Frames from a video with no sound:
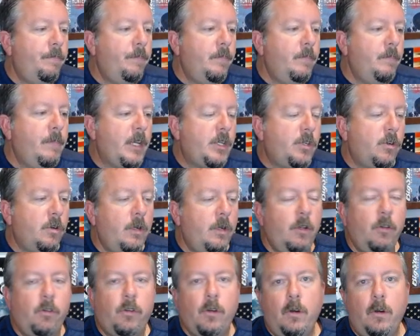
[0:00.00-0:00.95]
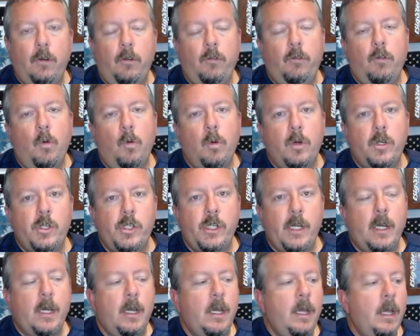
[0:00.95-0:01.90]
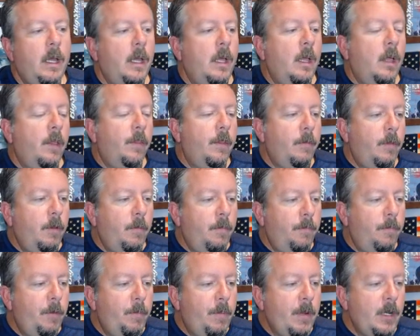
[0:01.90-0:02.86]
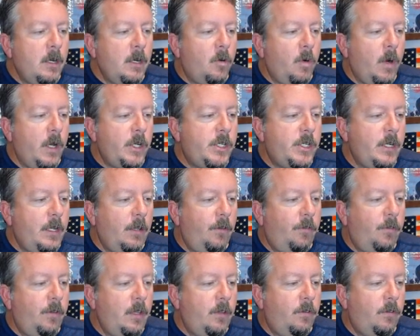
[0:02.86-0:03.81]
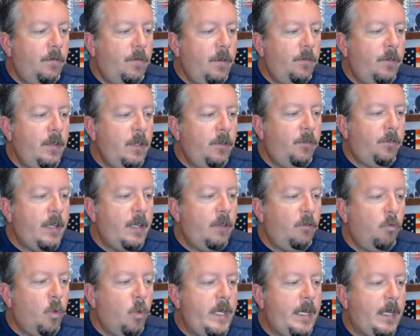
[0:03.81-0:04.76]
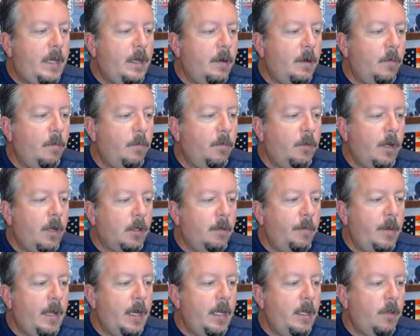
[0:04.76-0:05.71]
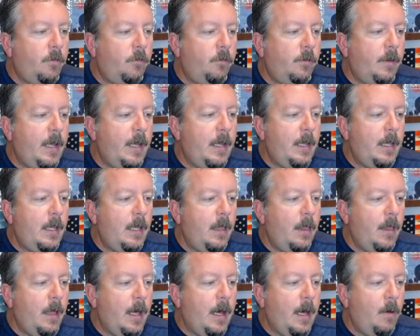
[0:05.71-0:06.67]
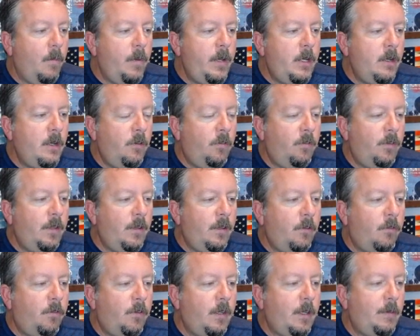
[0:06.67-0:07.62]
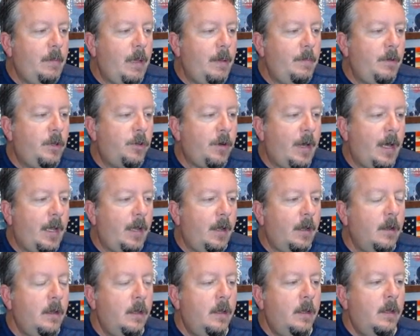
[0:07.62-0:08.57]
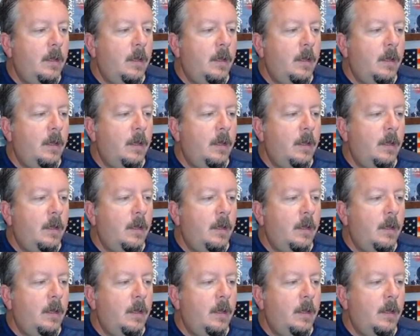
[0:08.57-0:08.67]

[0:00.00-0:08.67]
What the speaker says: Make sure it doesn't turn towards you. The bigger question is if this thing stays weak, talked about it yesterday, we could see this thing maybe try to